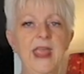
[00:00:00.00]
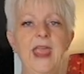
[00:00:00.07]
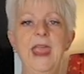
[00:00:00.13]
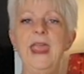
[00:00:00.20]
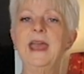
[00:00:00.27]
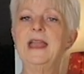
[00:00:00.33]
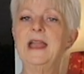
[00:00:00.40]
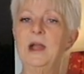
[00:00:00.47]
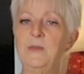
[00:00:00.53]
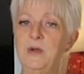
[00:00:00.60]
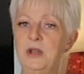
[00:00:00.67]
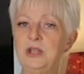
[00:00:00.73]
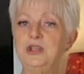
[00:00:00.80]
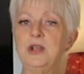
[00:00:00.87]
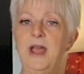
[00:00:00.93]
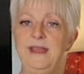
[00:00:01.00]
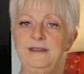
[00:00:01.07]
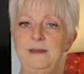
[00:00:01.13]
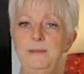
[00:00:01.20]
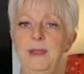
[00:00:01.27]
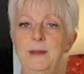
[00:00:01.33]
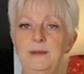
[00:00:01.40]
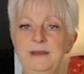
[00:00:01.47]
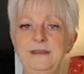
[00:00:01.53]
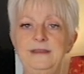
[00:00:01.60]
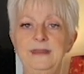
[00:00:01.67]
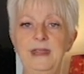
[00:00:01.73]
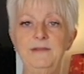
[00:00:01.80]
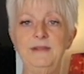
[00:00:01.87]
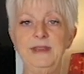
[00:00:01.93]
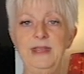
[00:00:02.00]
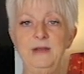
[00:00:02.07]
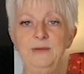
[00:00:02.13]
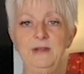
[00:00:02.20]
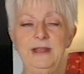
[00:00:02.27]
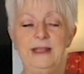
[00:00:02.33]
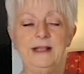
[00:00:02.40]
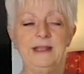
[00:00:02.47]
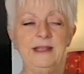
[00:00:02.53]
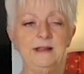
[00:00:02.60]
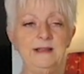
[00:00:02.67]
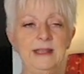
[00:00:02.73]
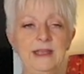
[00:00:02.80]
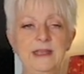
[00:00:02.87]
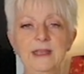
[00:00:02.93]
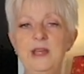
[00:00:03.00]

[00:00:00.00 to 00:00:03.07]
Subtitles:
and I wanted you guys to be able to see everything really clearly.